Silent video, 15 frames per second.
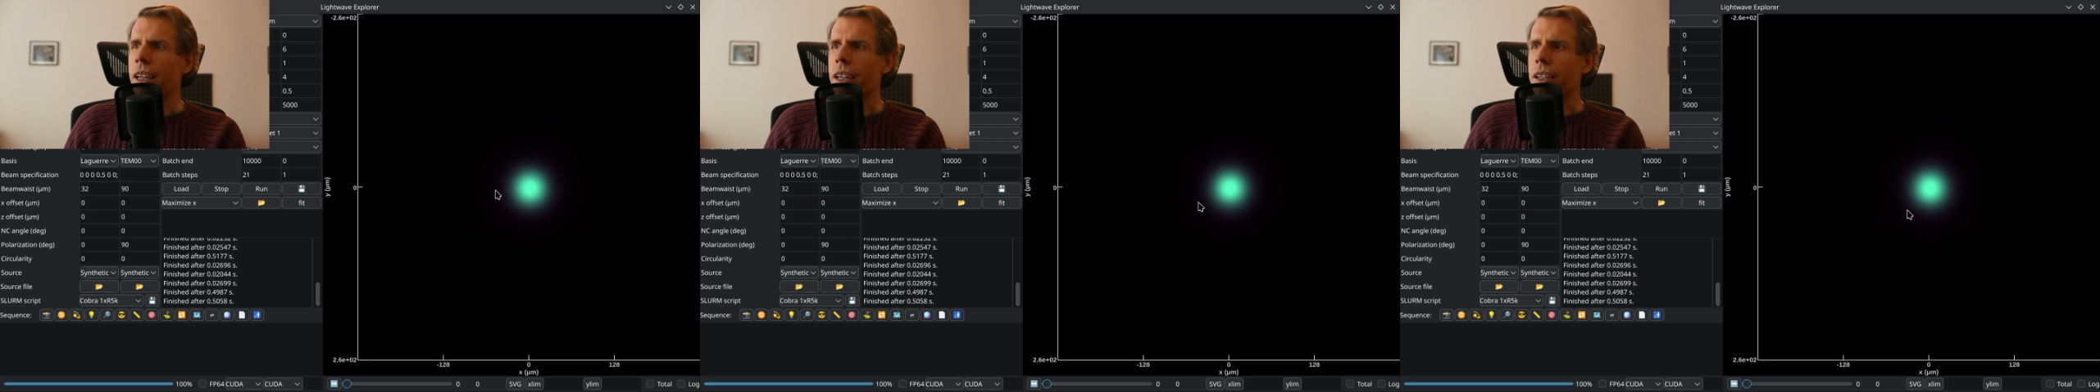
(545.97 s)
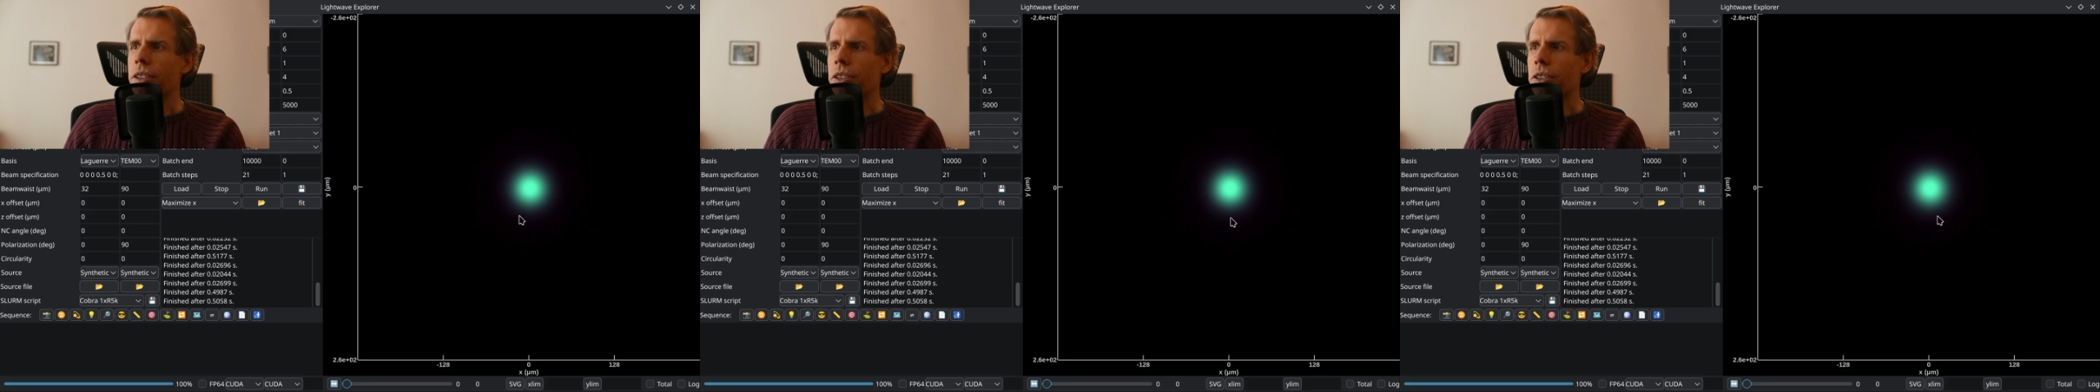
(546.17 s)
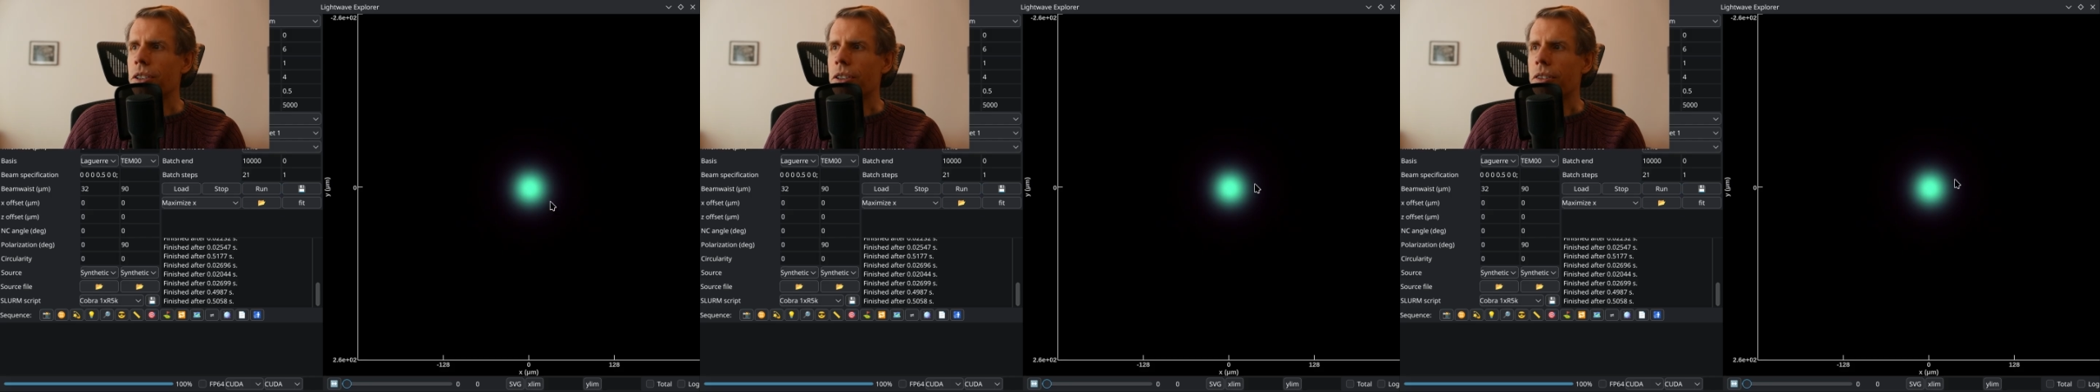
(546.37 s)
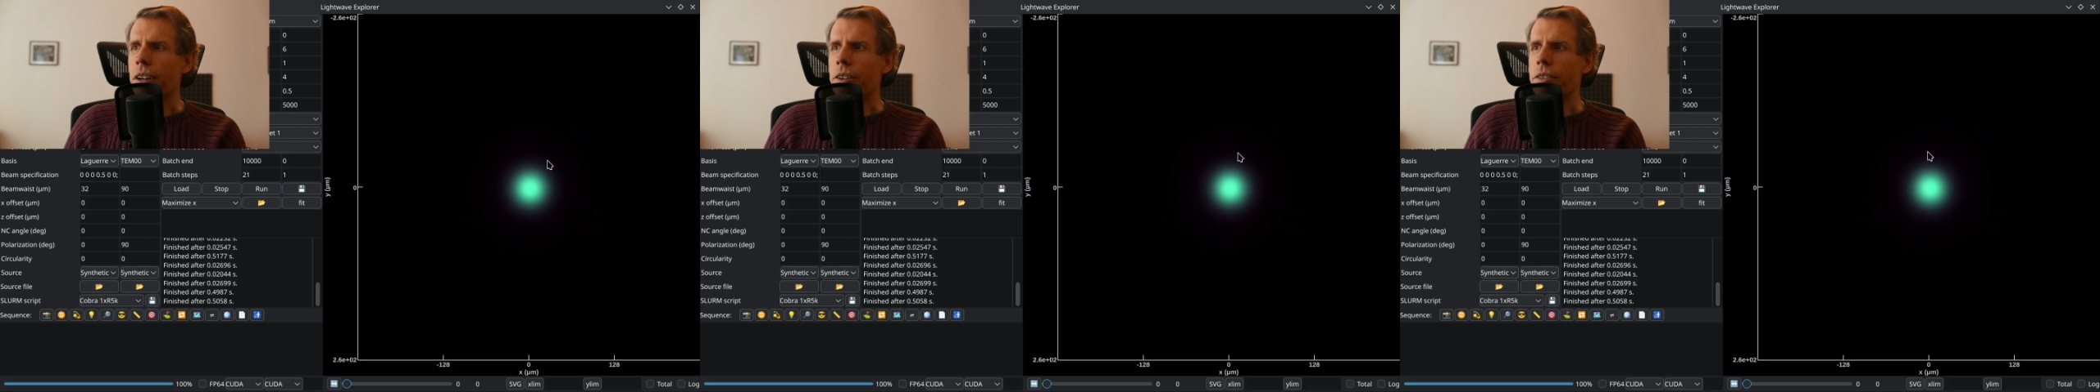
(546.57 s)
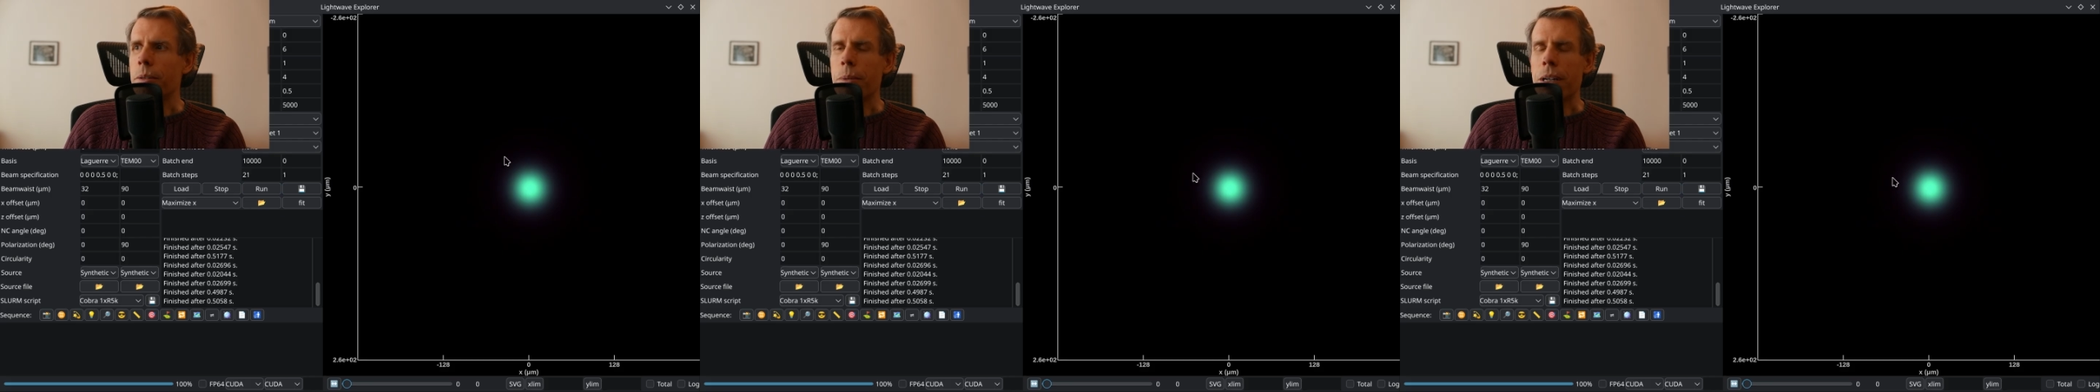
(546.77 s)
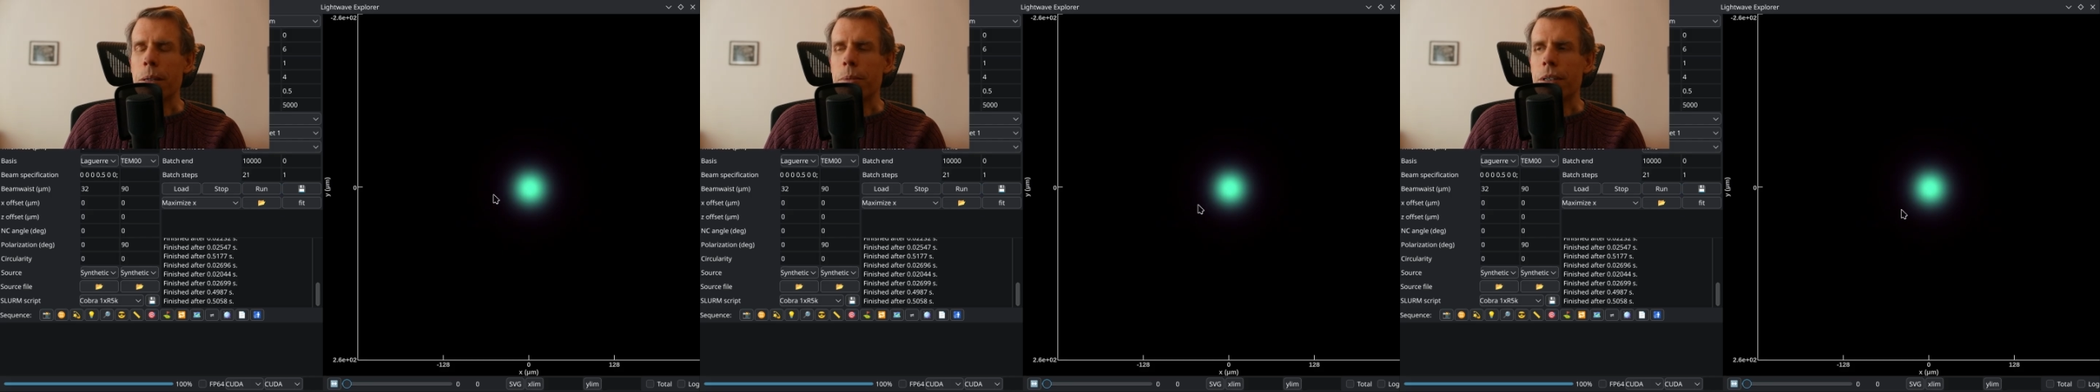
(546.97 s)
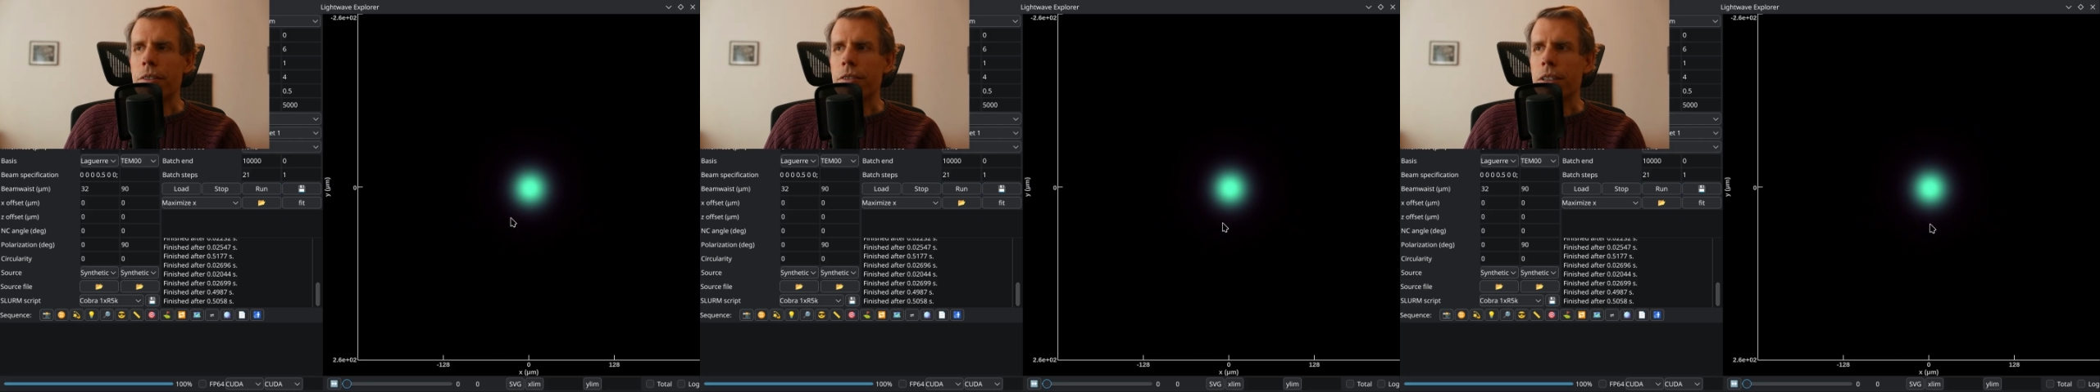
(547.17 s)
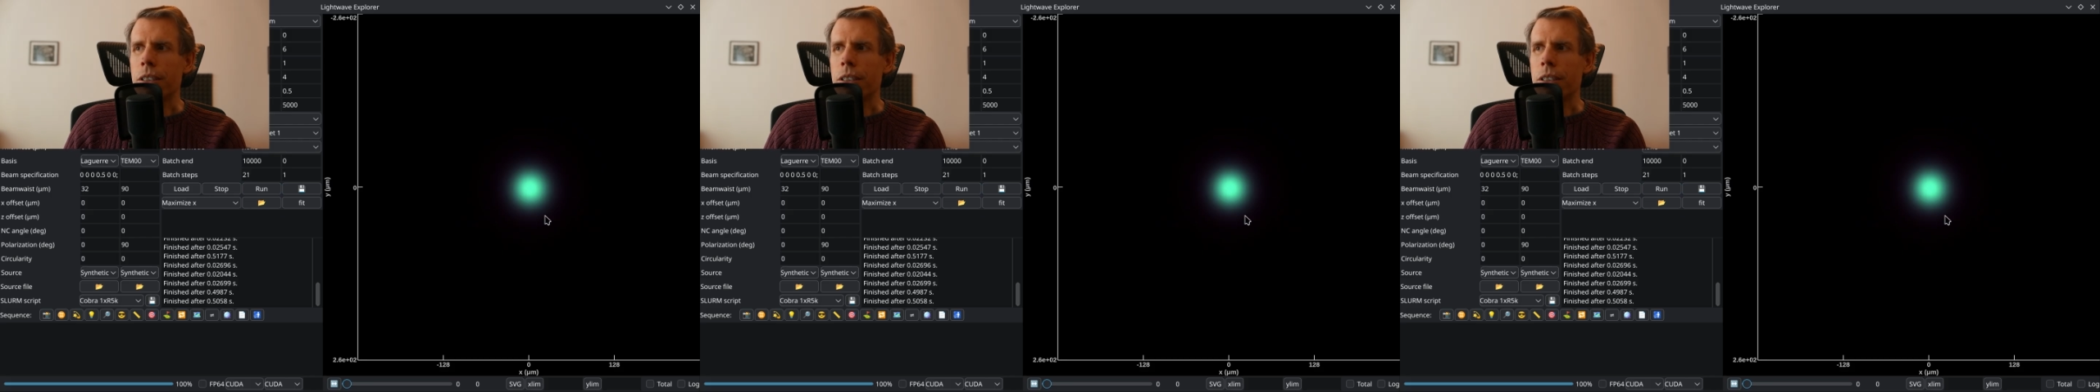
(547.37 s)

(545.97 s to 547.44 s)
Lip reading: and it's just surrounded by a bit of